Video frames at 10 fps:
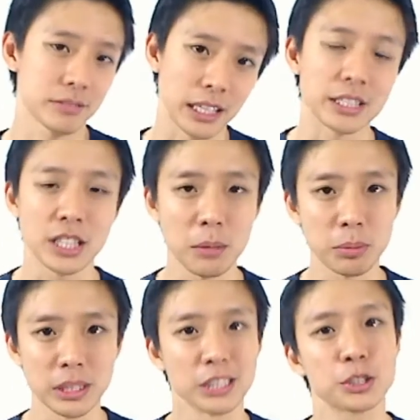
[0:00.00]

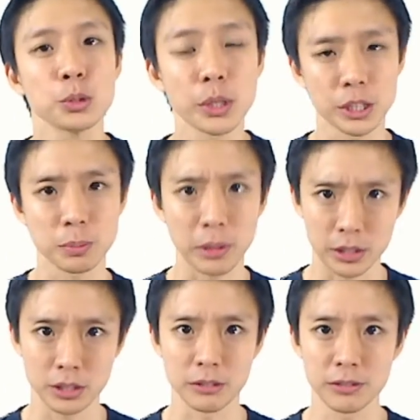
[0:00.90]
example, it's too
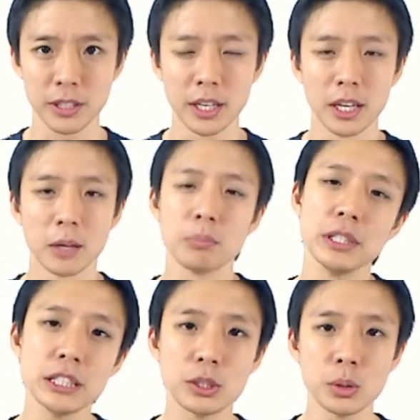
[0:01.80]
expensive.
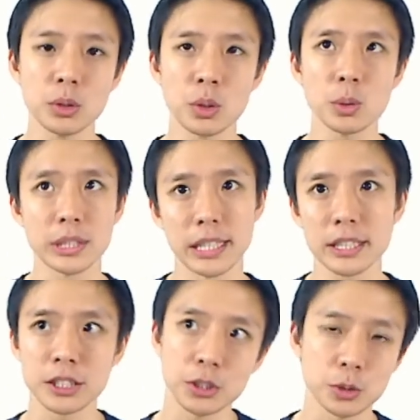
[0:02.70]
Please don't go,
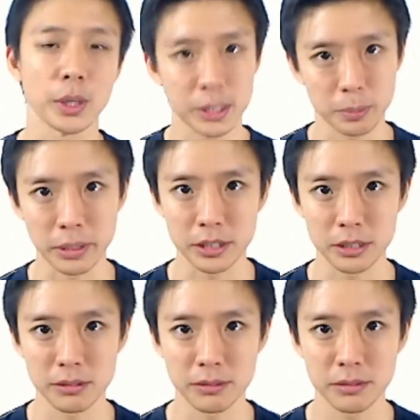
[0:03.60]
yes, it's too
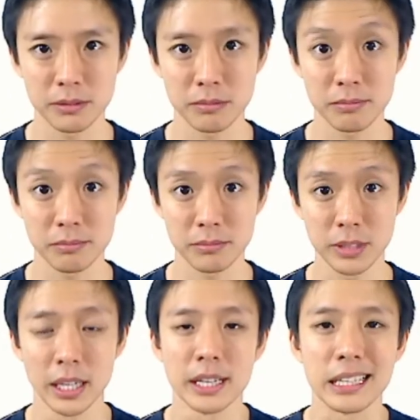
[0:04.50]
expensive
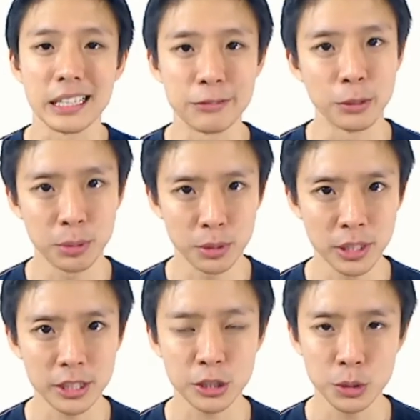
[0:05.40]
if your
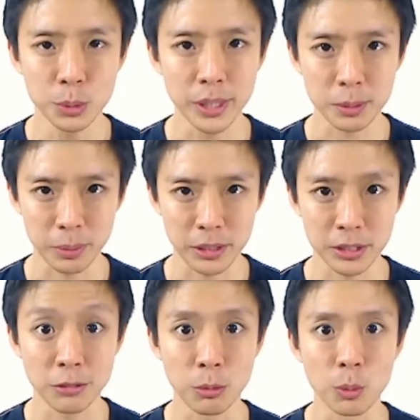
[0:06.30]
product is too
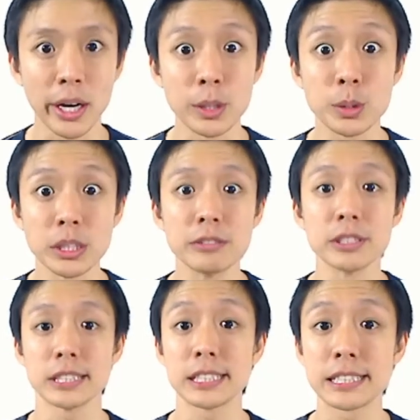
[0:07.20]
expensive, why are you
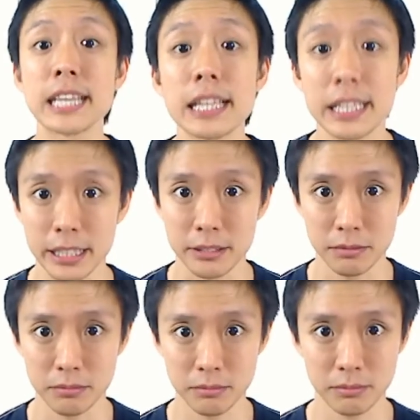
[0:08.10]
even selling
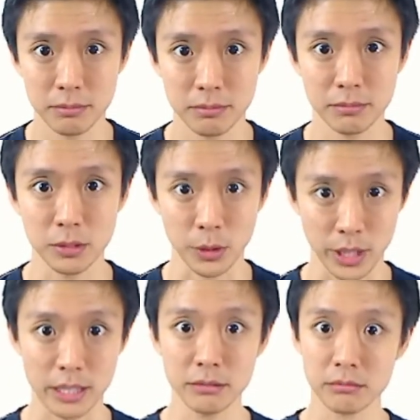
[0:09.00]
it?
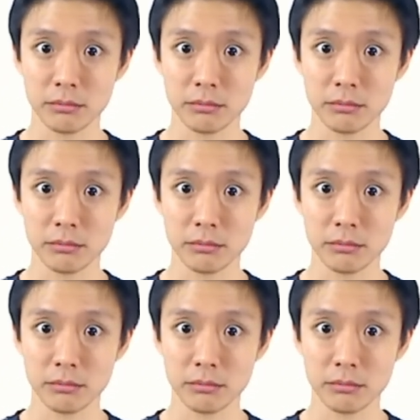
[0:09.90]
Okay?